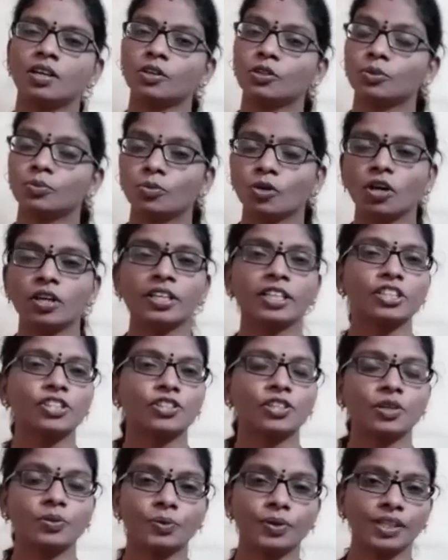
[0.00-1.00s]
Good morning,
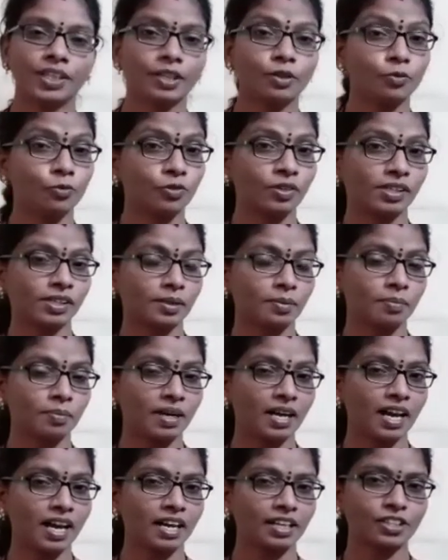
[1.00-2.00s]
children. Welcome
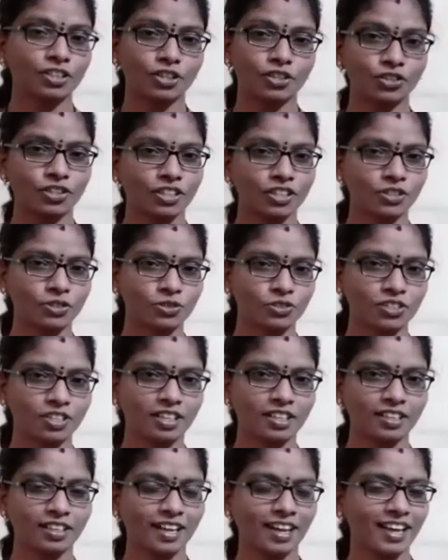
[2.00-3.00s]
back to your social
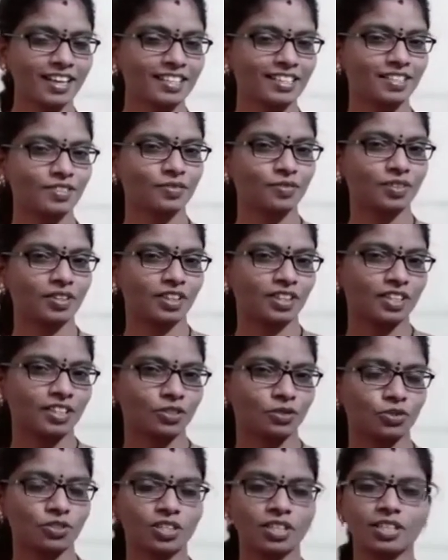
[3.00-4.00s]
class with your
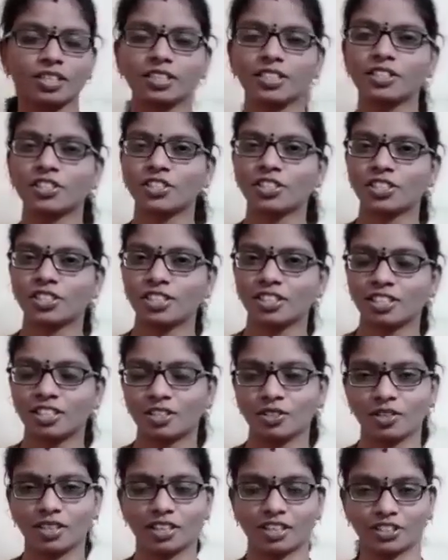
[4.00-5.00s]
social teacher
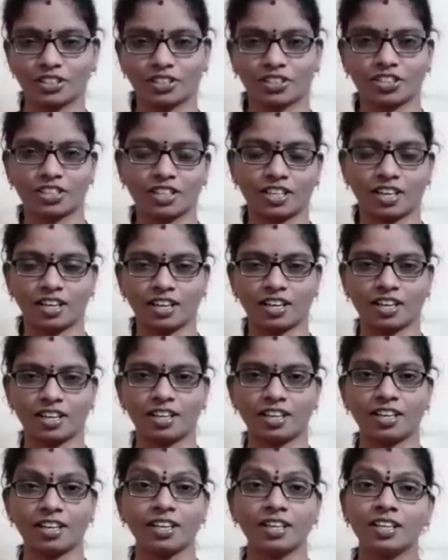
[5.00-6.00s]
Lakshna.
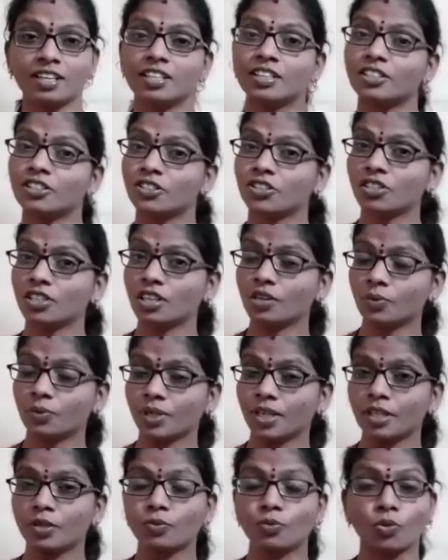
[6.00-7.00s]

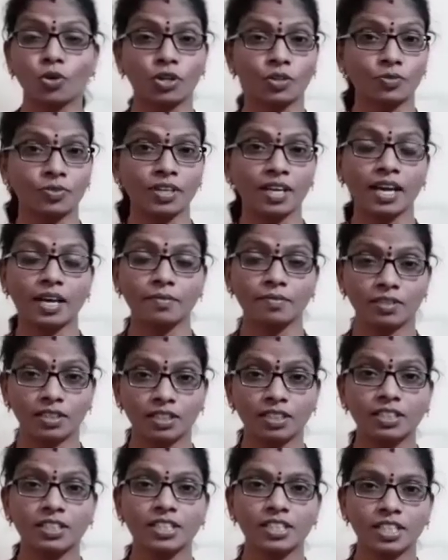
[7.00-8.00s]
Children, what we have
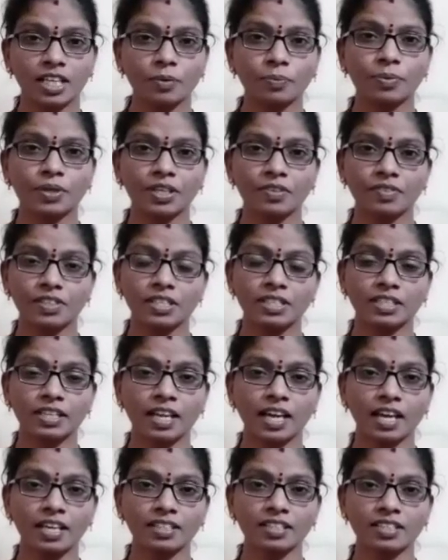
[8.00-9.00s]
learnt in our previous
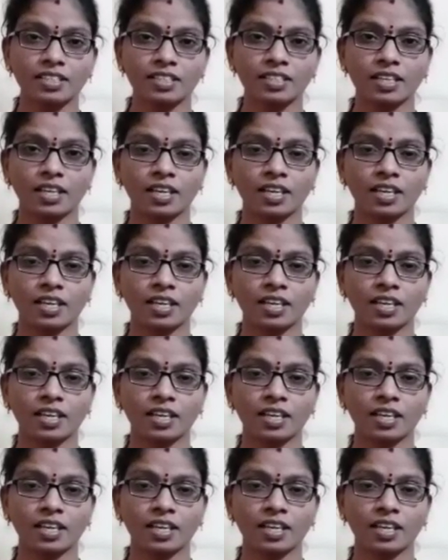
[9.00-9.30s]
class?